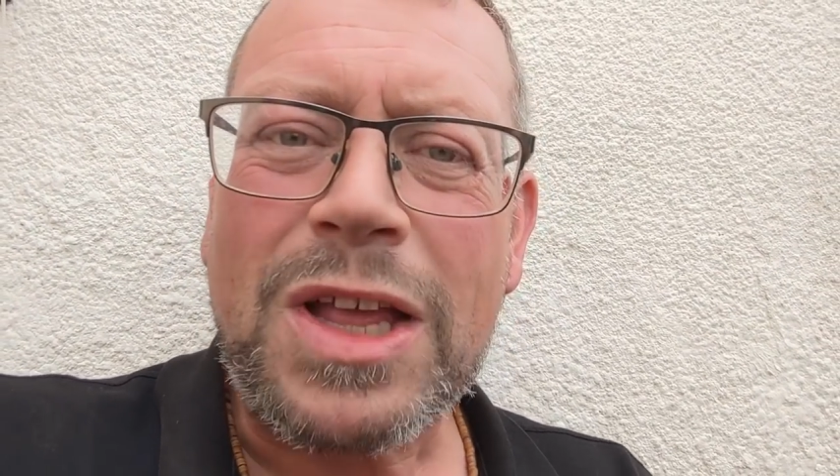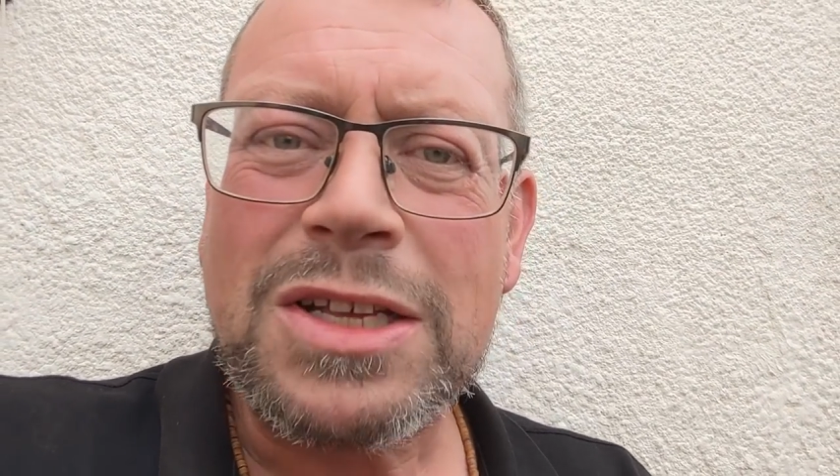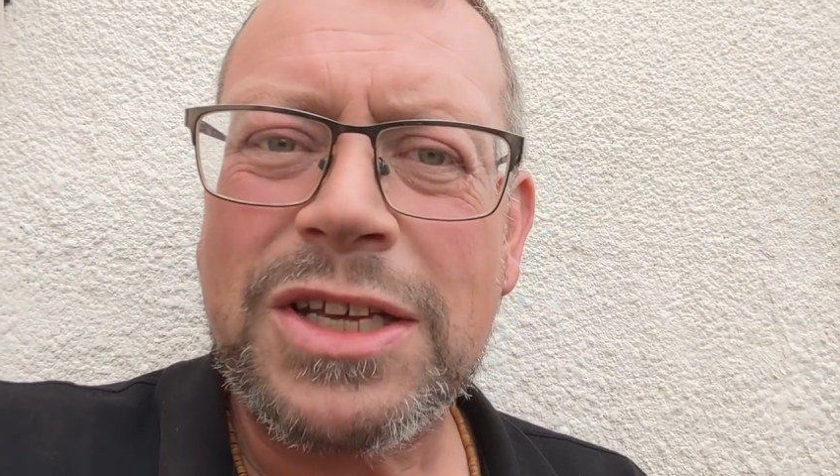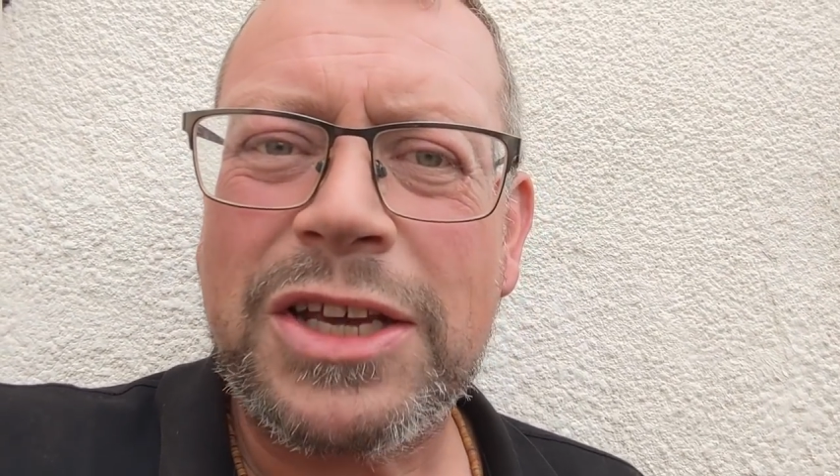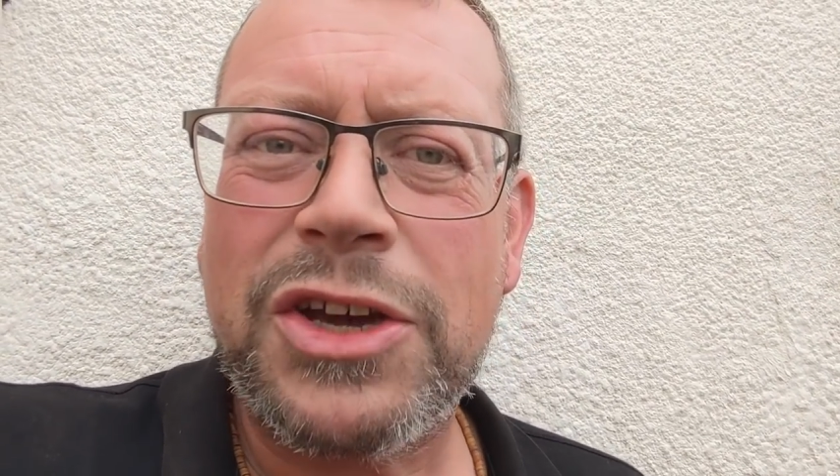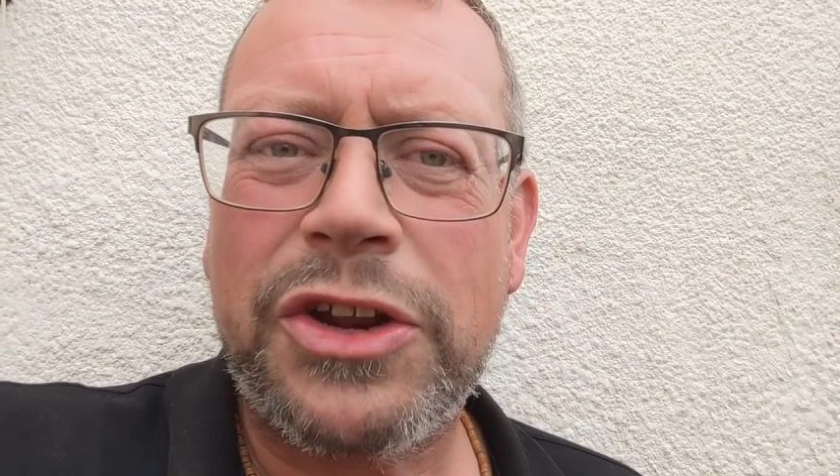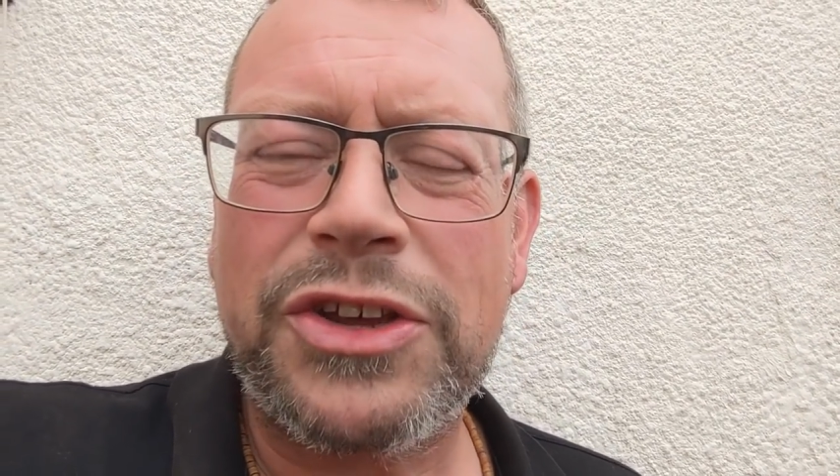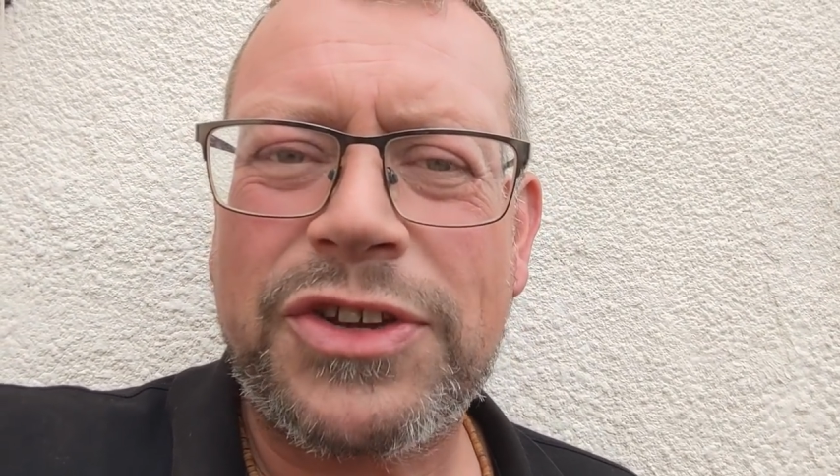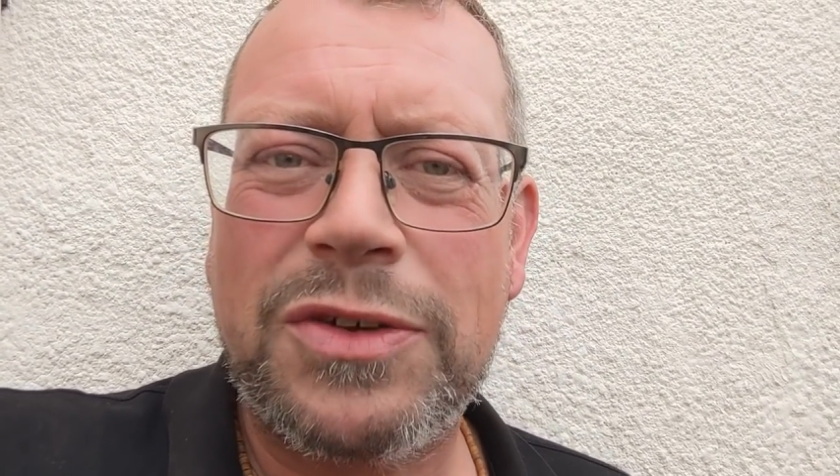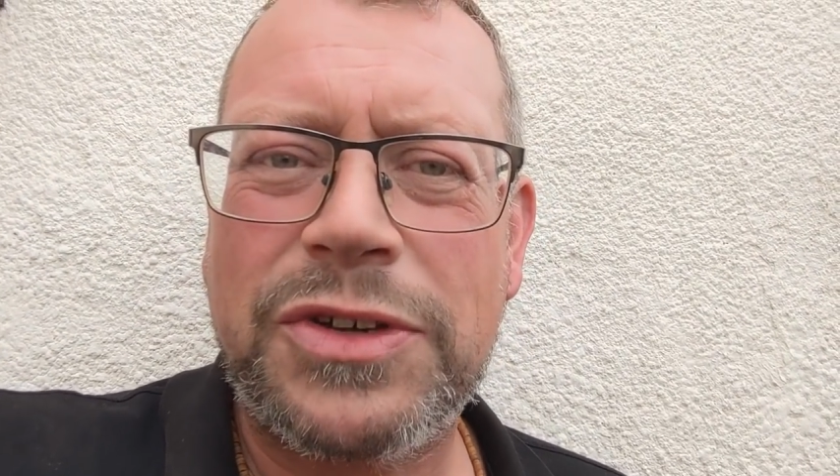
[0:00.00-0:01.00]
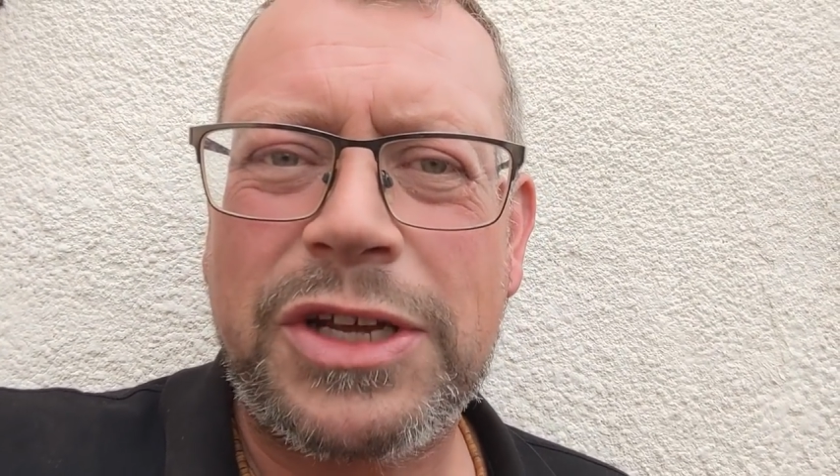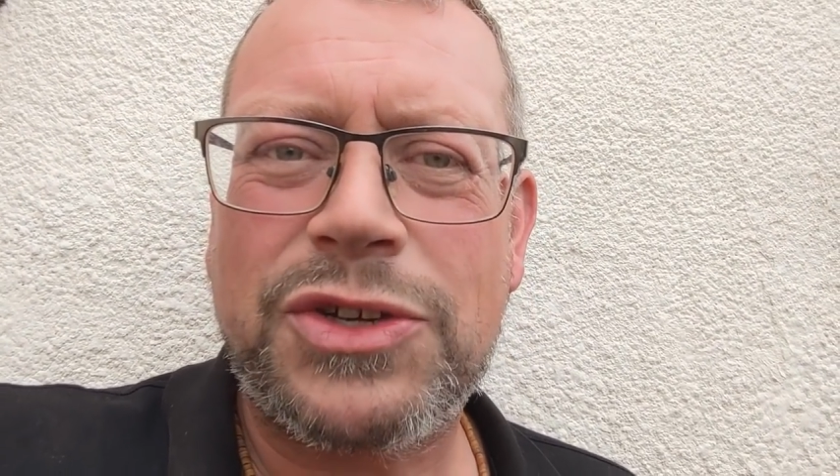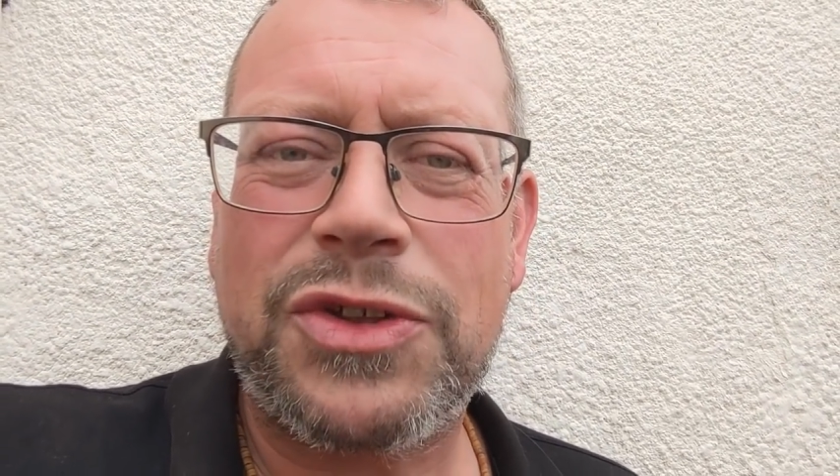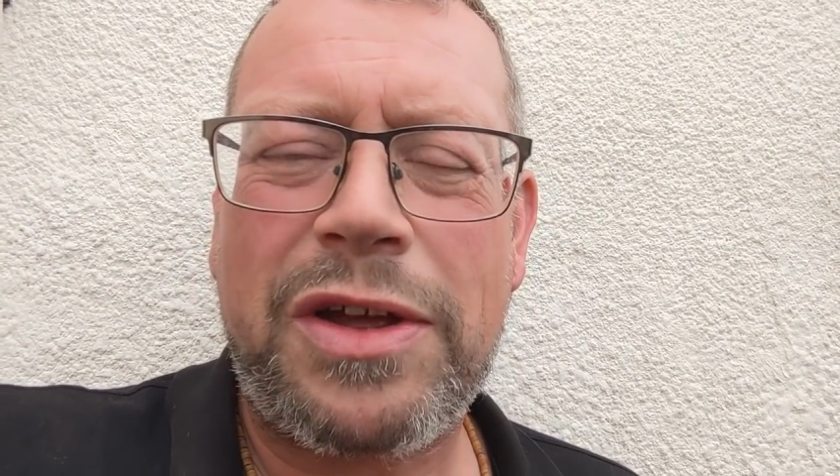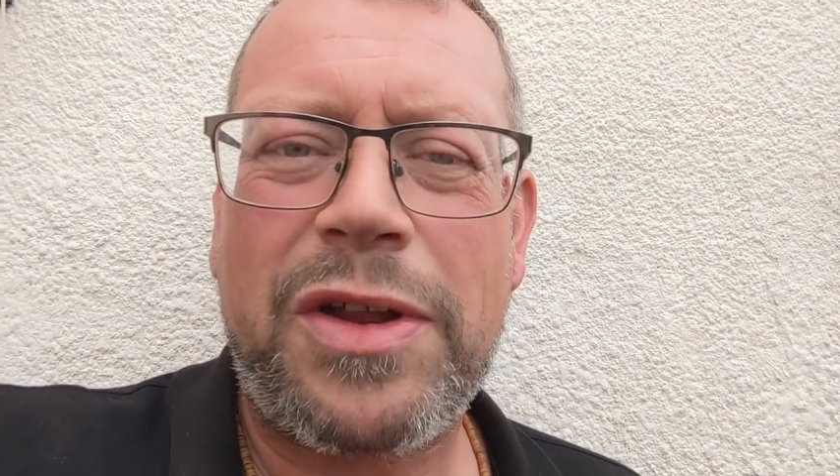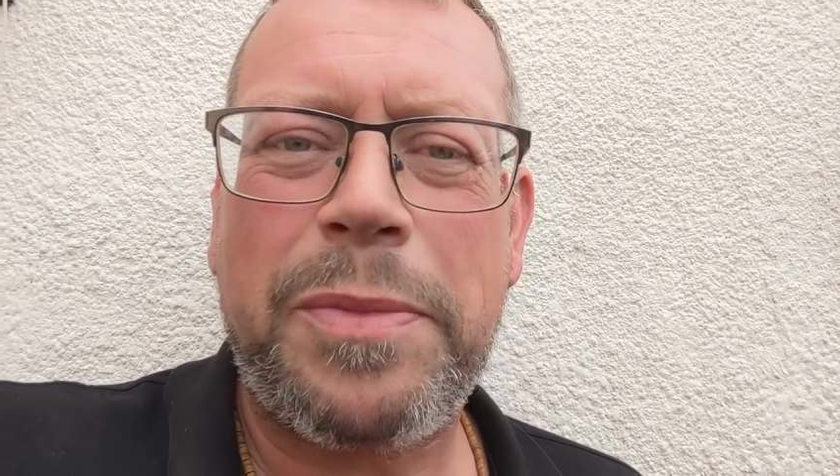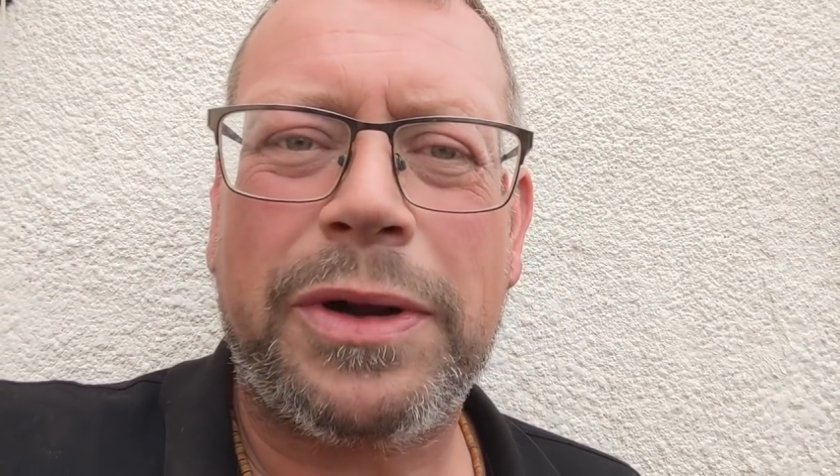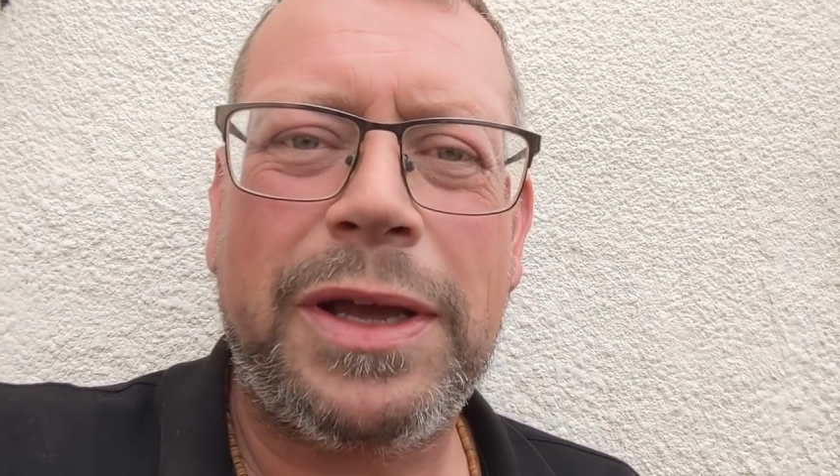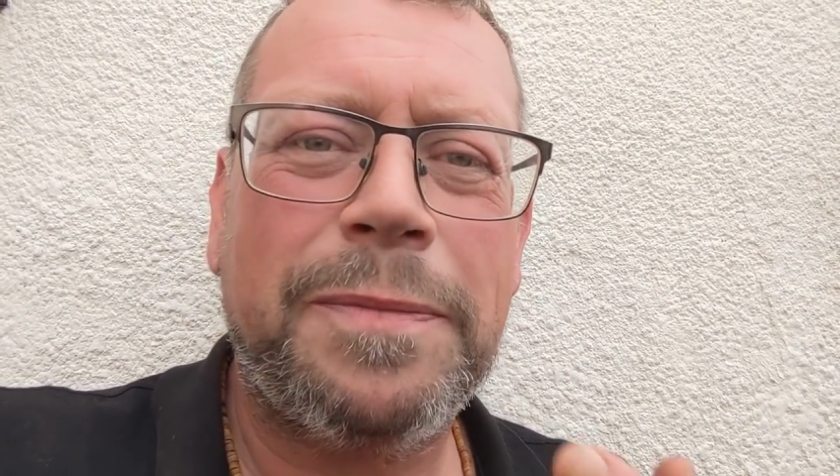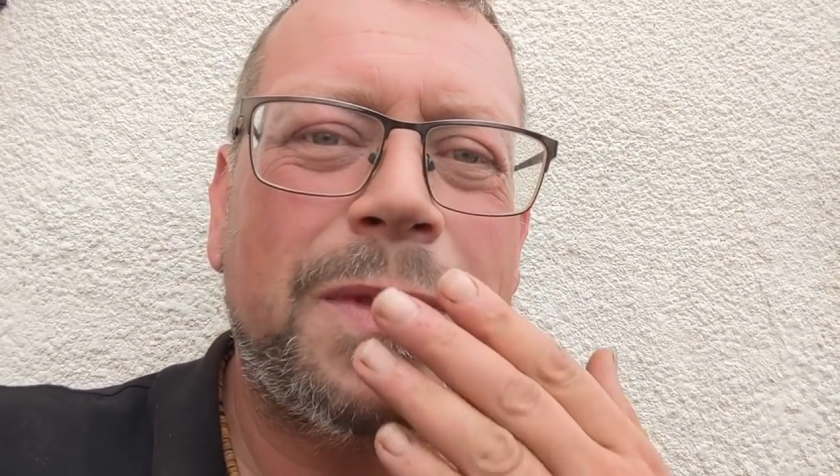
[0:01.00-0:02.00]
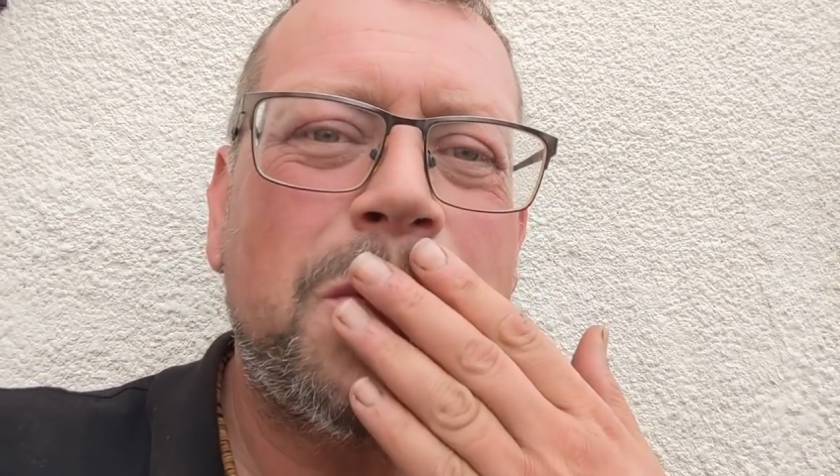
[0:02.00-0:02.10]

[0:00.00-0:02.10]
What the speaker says: Take care of yourselves and each other, everybody.